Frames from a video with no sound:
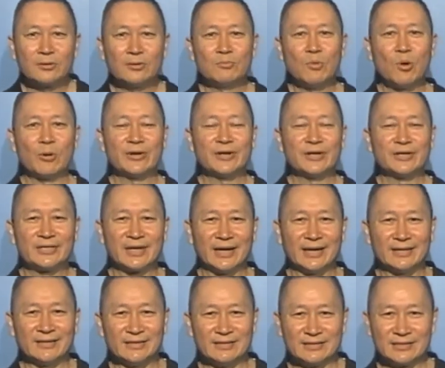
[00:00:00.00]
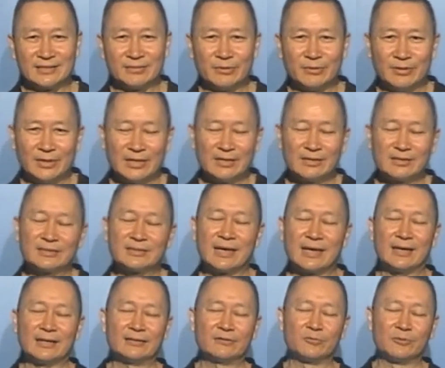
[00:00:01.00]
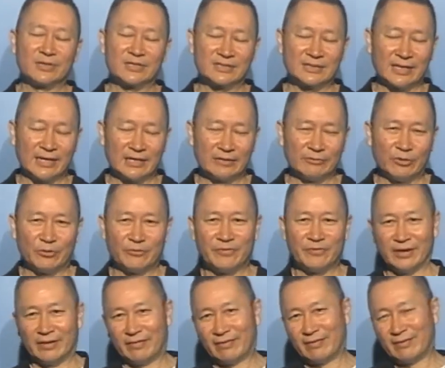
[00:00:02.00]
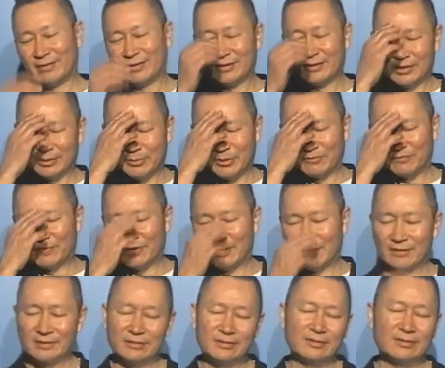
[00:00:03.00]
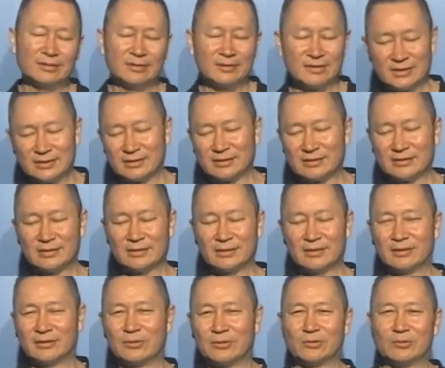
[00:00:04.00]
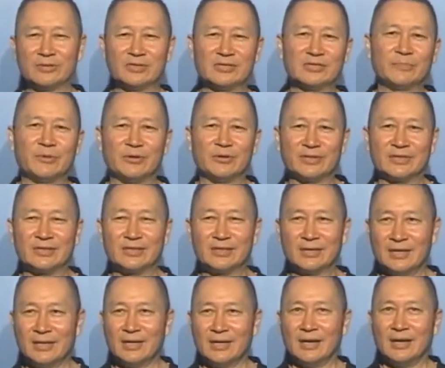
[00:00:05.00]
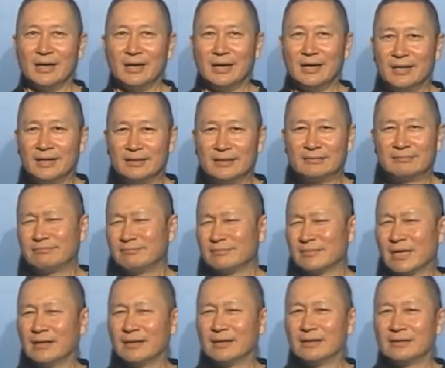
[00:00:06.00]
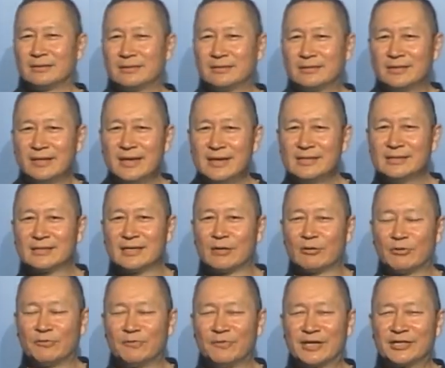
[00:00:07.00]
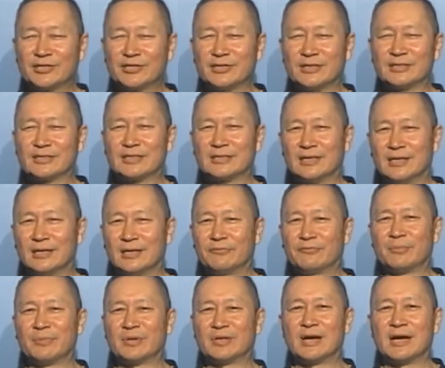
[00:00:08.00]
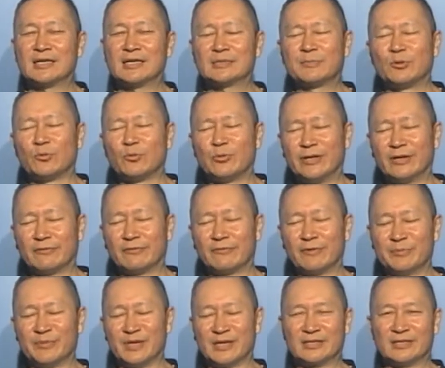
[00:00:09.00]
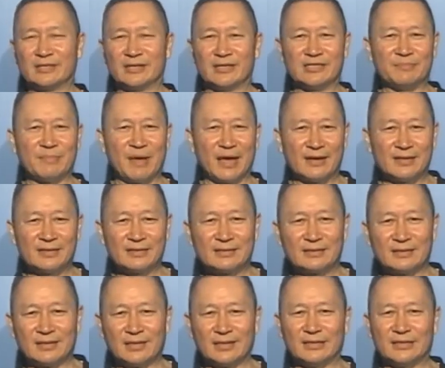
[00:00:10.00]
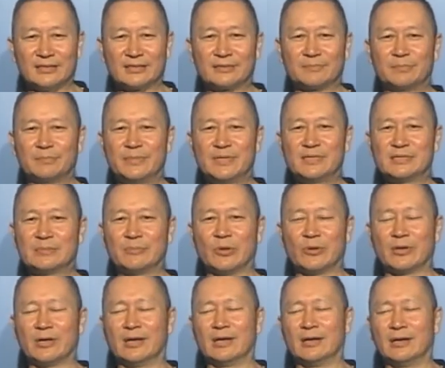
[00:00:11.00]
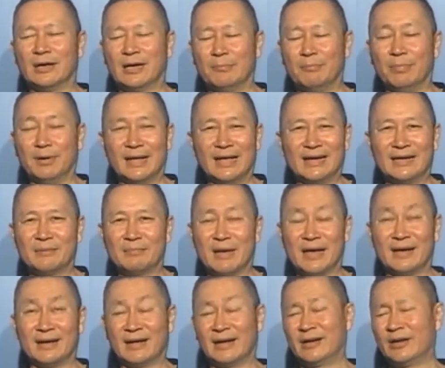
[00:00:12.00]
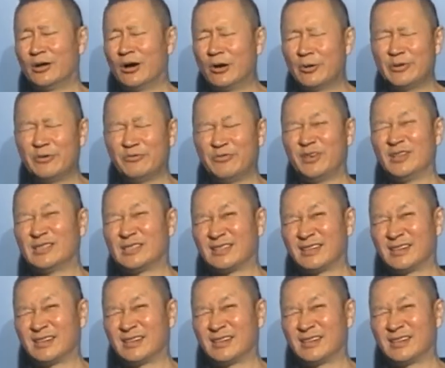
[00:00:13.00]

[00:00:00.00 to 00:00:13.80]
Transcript: Good morning, Titans. Let us stand for the sign of our faith. In the name of the Father, and the Son, and the Holy Spirit. Uh, today's uh, reflection is uh, from the gospel reading from yesterday's Mass, and it speaks about a, a, blind man. And I know how he feels